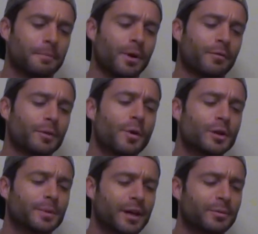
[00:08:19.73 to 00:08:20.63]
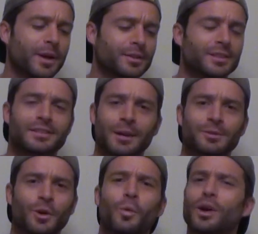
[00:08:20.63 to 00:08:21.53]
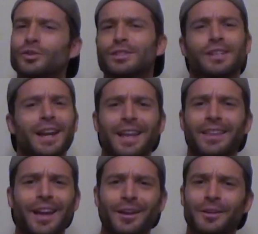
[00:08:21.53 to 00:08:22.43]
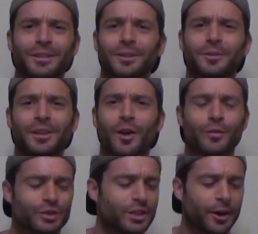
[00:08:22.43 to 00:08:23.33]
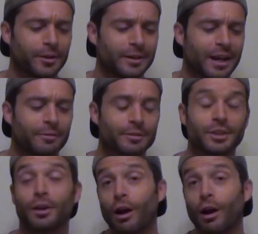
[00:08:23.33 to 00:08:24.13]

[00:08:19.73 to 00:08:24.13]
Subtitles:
But for the most part, everybody else on set was cool. Once you say that you were there for charity, everyone's like,